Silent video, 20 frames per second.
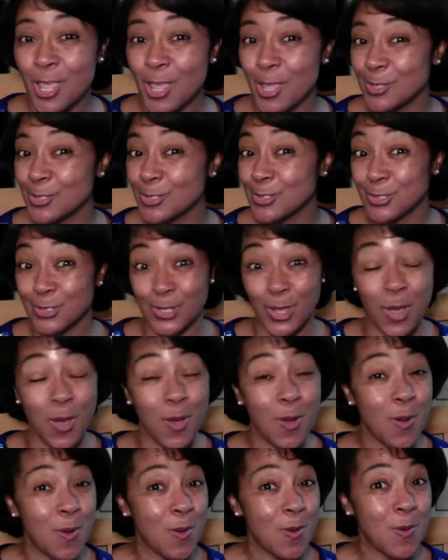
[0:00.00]
And
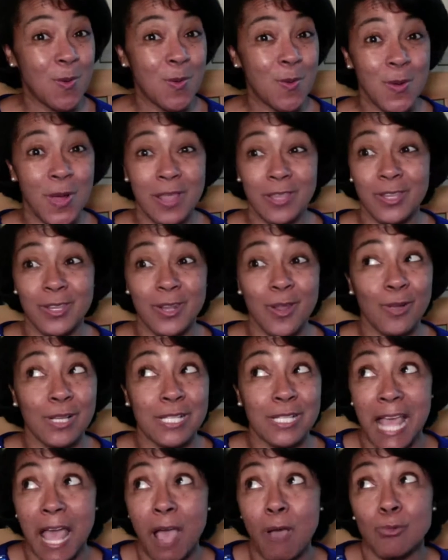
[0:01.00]
so, because
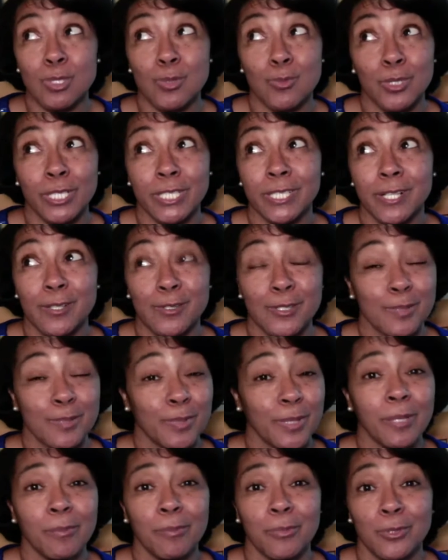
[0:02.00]
I was one of those
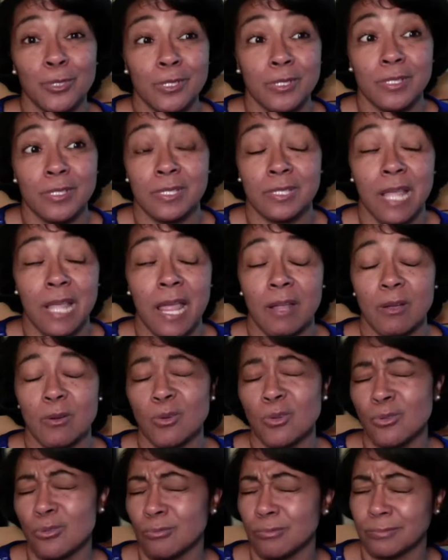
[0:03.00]
people, it's just like,
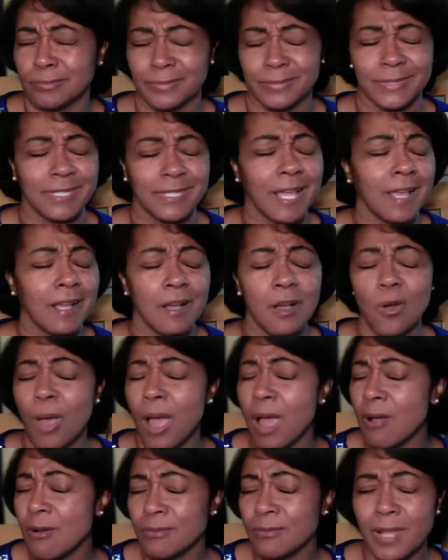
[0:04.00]
oh, I
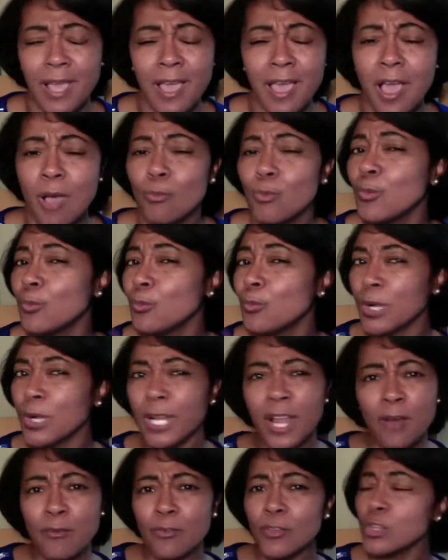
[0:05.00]
don't,
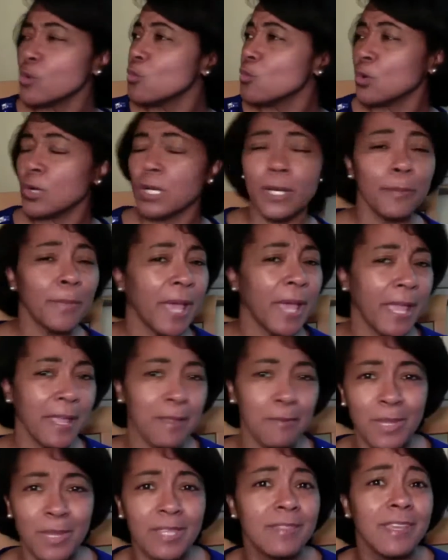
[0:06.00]
whatever you want to pay
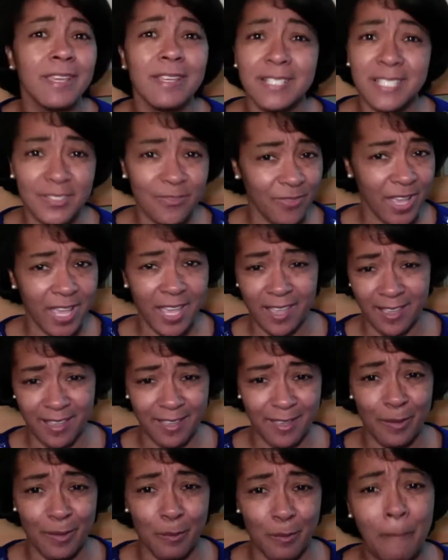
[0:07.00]
me, that's fine.
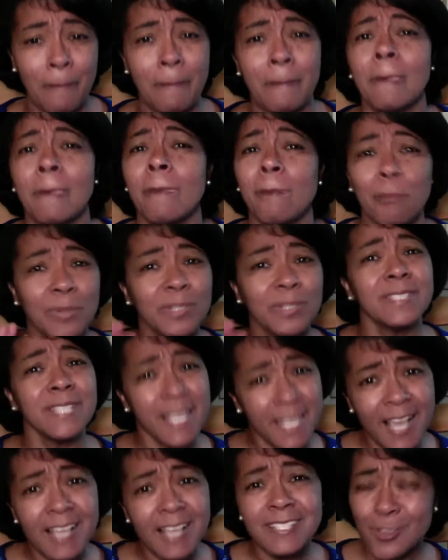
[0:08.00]
But then
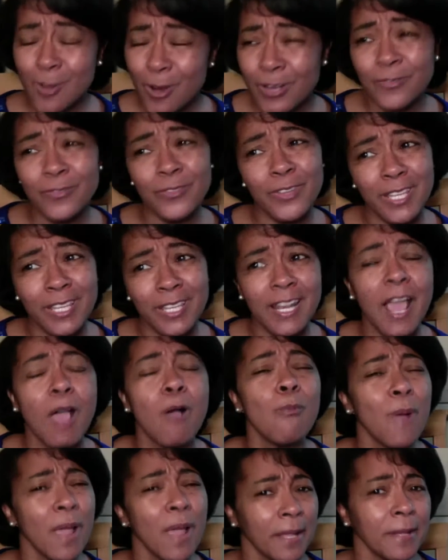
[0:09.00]
I started figuring out,
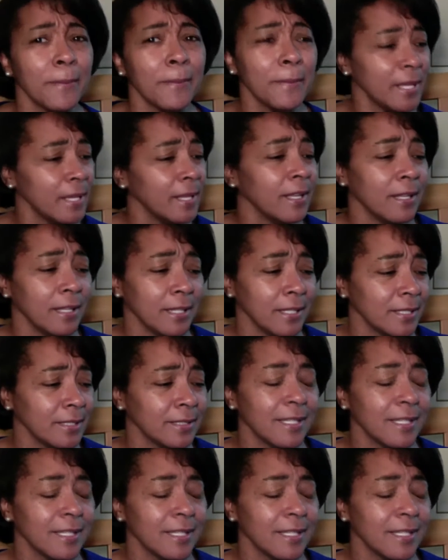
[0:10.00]
wait a minute,